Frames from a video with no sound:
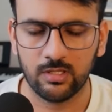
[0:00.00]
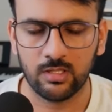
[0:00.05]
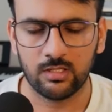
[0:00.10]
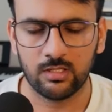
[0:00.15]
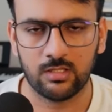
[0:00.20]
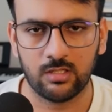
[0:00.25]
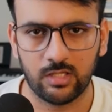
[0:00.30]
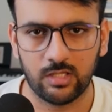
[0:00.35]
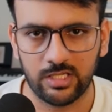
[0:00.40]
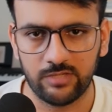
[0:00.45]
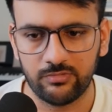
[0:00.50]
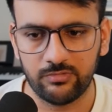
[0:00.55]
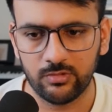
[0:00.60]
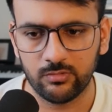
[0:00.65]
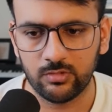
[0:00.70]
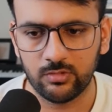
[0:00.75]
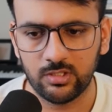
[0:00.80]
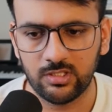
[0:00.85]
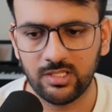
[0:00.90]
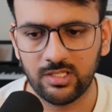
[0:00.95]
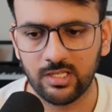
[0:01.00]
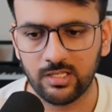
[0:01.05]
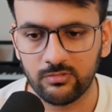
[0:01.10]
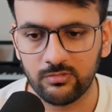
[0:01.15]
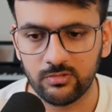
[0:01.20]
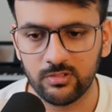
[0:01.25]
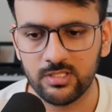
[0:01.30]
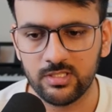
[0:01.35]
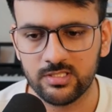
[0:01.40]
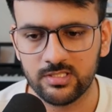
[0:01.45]
Now, if you would
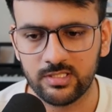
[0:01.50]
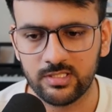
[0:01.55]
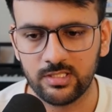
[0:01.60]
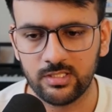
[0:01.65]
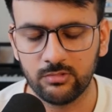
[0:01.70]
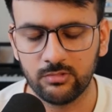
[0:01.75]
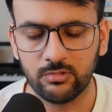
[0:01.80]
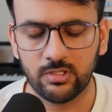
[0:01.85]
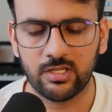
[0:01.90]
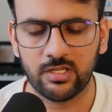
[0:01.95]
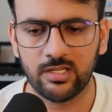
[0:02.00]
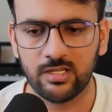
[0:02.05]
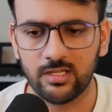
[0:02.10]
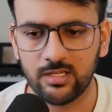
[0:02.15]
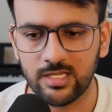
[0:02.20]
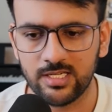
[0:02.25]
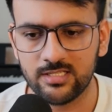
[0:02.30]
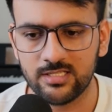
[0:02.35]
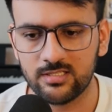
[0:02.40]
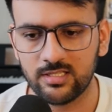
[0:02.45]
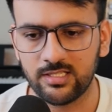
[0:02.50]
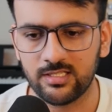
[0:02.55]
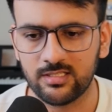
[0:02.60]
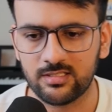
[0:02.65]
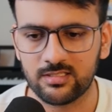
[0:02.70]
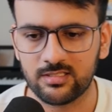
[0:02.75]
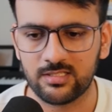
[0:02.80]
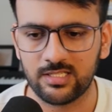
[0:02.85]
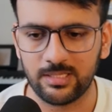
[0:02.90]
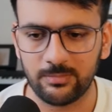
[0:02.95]
carefully see, you would realize like
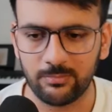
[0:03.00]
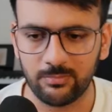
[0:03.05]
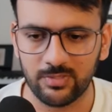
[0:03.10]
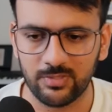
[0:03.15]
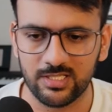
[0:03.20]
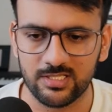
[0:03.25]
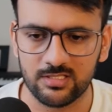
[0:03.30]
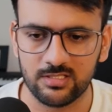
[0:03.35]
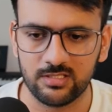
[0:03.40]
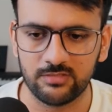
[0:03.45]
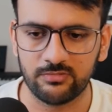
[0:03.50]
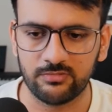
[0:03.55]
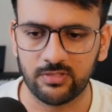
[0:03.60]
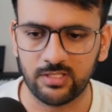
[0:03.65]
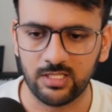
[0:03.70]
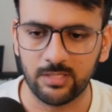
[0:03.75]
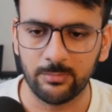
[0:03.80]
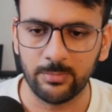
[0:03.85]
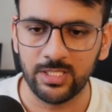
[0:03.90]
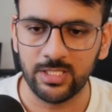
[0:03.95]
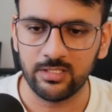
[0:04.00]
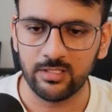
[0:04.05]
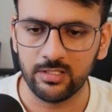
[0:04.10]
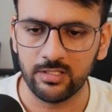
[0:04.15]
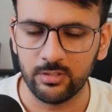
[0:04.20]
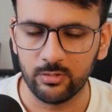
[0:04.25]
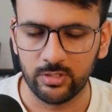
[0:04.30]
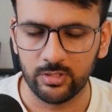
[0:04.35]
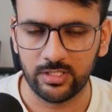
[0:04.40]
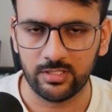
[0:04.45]
step is the fundamental
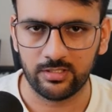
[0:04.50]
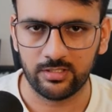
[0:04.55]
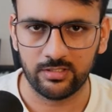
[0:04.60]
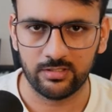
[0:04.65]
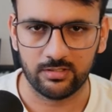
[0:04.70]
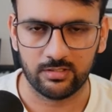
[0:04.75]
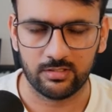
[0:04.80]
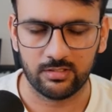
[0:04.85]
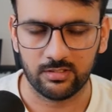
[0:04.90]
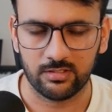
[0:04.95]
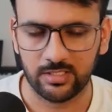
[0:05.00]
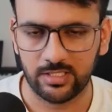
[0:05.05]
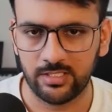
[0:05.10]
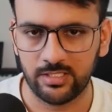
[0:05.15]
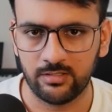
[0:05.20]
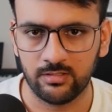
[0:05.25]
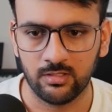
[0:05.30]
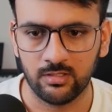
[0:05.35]
unit here, right?